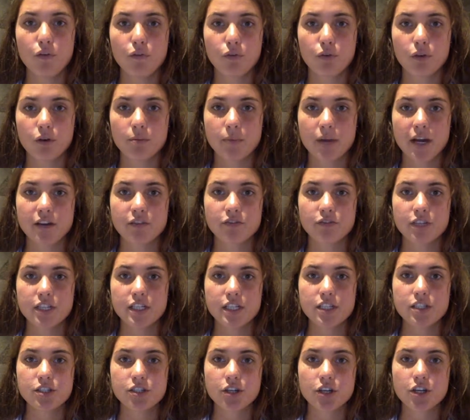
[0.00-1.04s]
For my
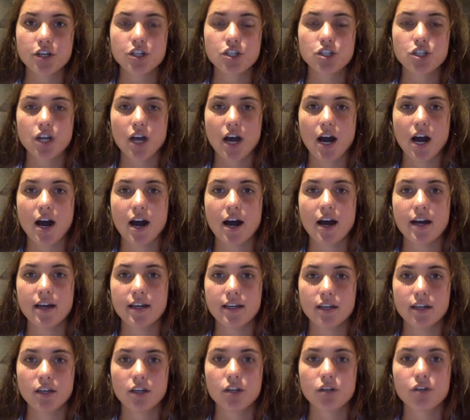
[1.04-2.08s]
research, I
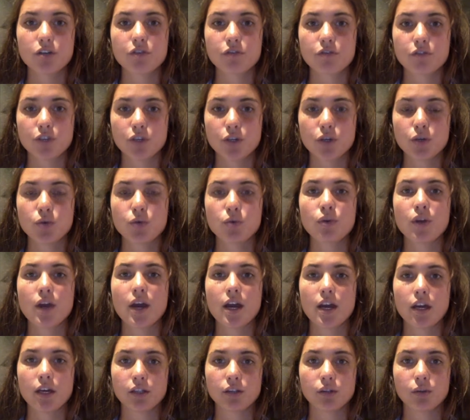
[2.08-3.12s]
interviewed
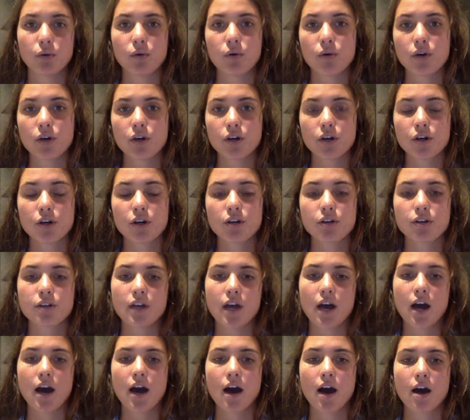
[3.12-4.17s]
a lawyer
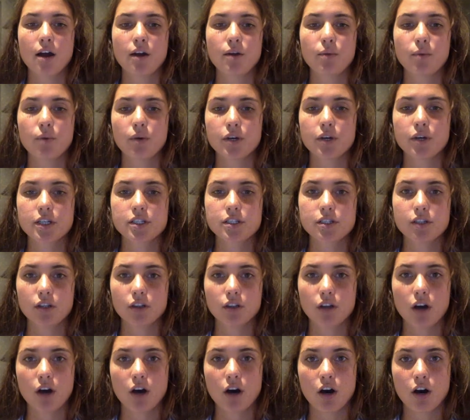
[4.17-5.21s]
that works a
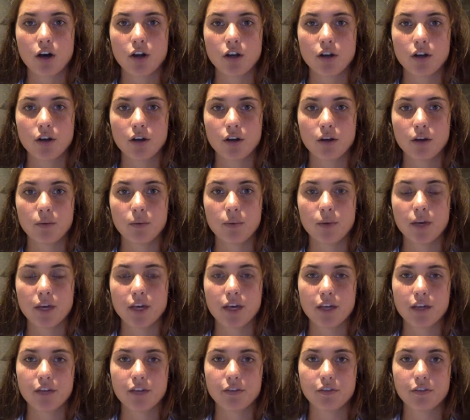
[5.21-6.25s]
lot
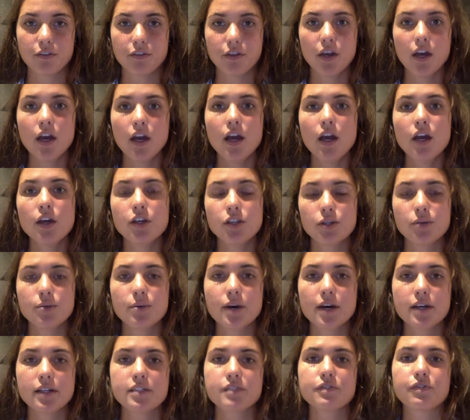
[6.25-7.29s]
with
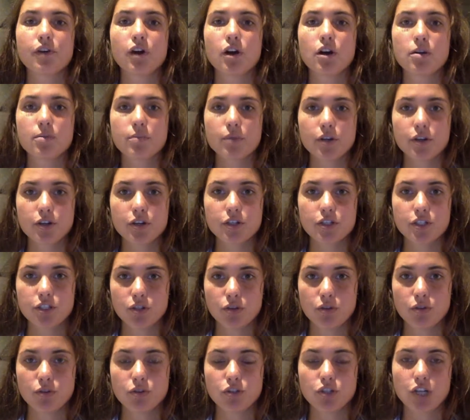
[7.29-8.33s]
US farmers
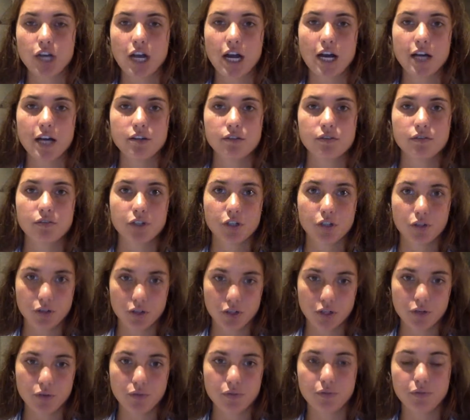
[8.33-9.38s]
who try to
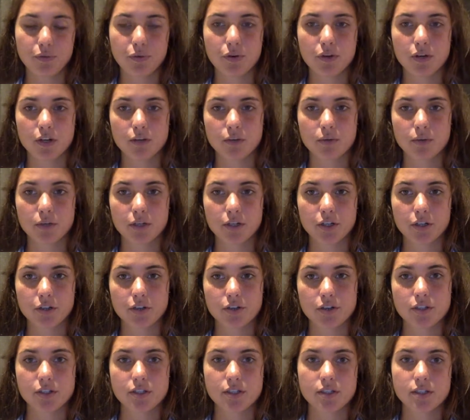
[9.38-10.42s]
recruit foreign
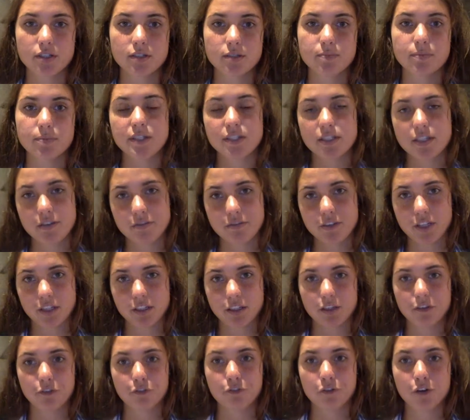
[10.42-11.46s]
workers,
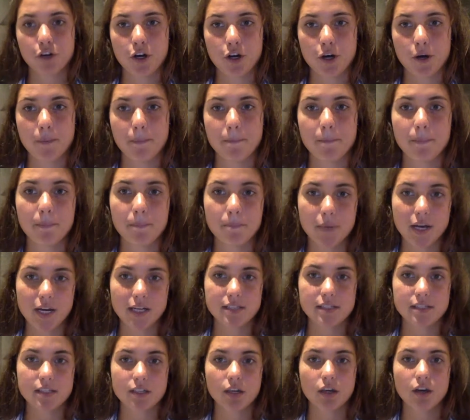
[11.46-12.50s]
specifically from
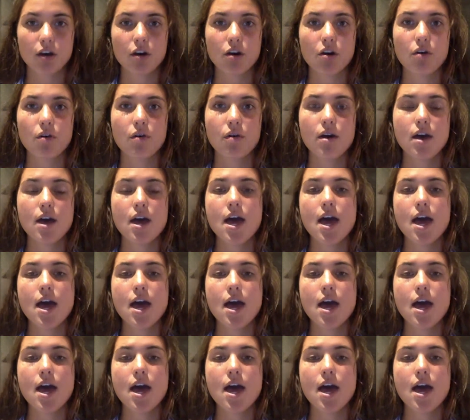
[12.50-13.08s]
Mexico.